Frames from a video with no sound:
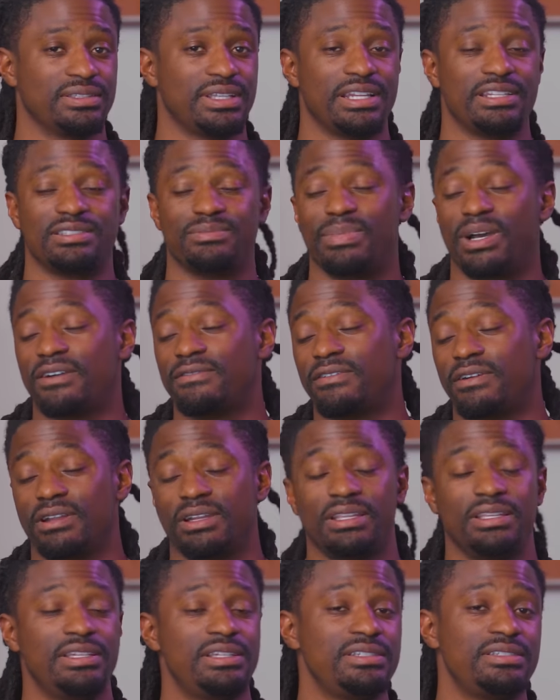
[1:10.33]
That is by far
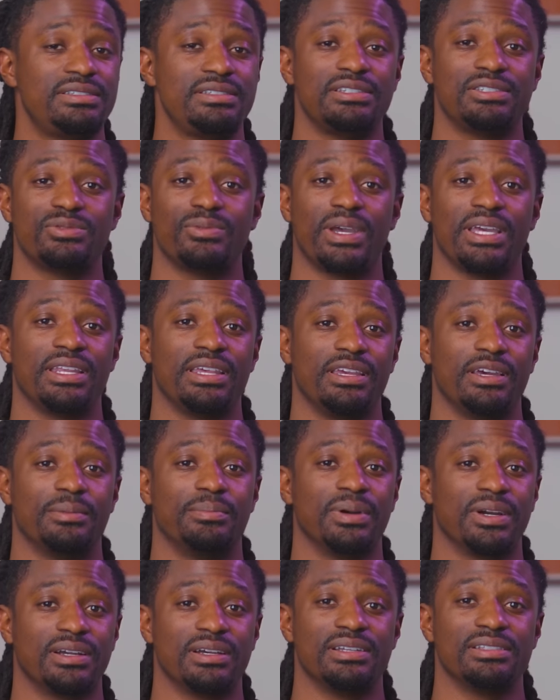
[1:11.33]
the easiest way to
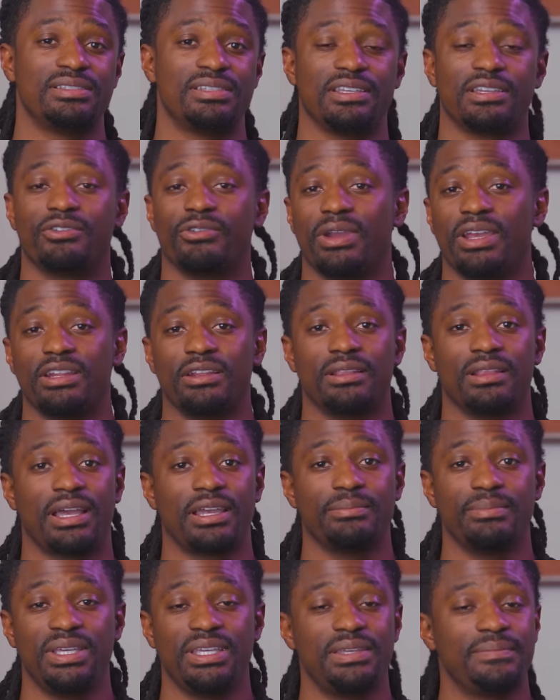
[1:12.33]
help a content creator
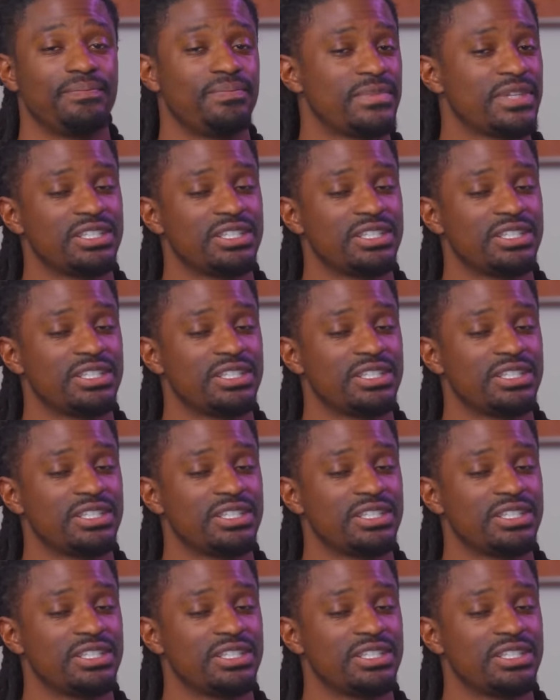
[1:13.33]
like me,